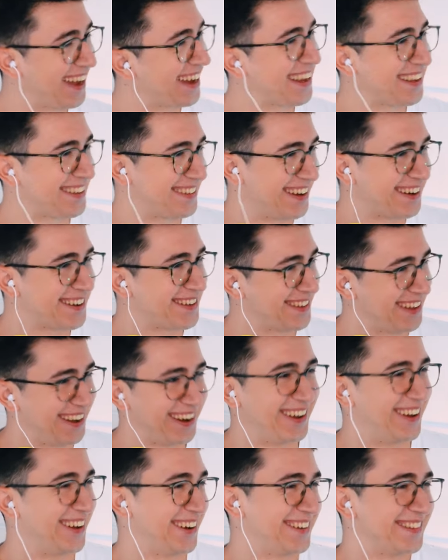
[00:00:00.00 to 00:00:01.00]
guess there's a
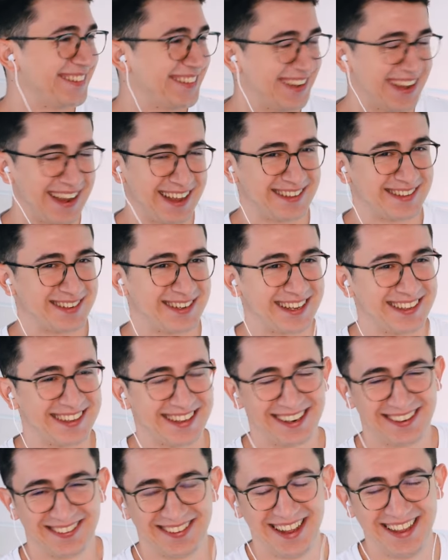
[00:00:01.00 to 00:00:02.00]
lot, as you can
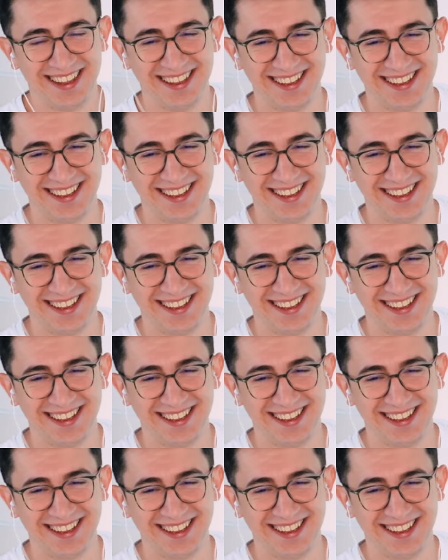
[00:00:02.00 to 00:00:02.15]
tell.